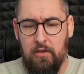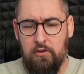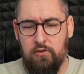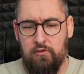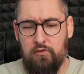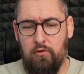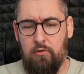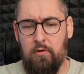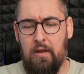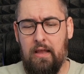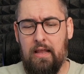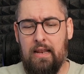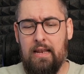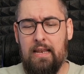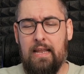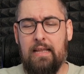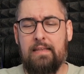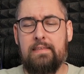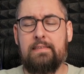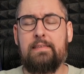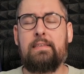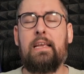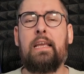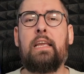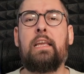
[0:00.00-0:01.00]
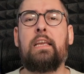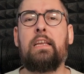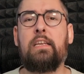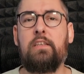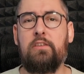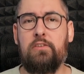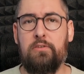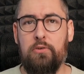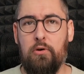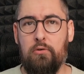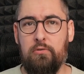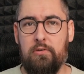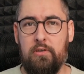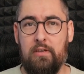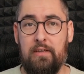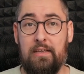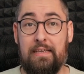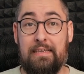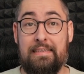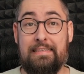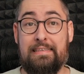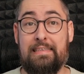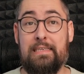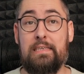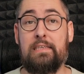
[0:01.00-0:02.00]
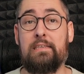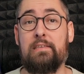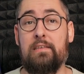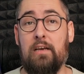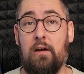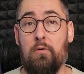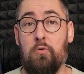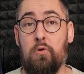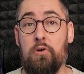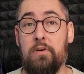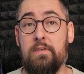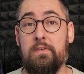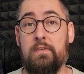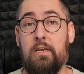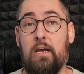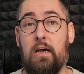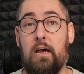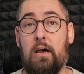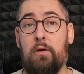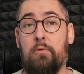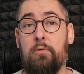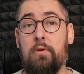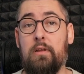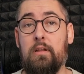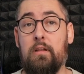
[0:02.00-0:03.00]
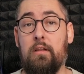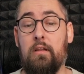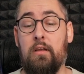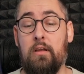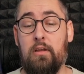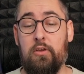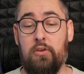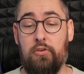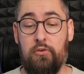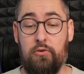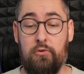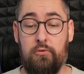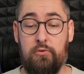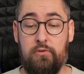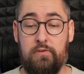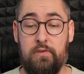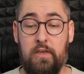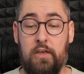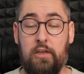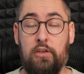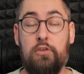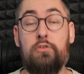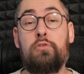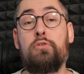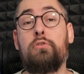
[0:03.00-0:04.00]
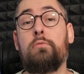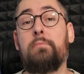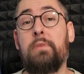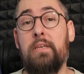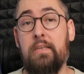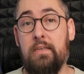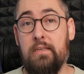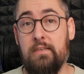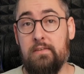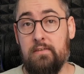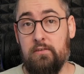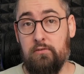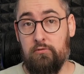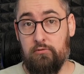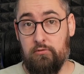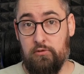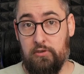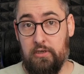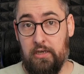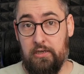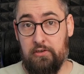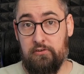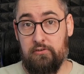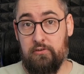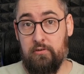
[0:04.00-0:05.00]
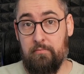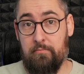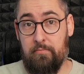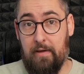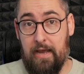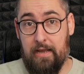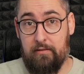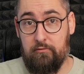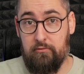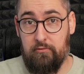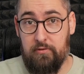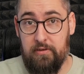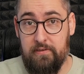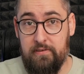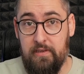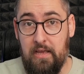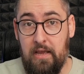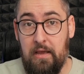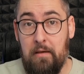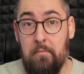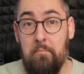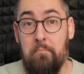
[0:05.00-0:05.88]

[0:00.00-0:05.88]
So let's say in total in 6 hours, I will use 2 minutes to change the batteries.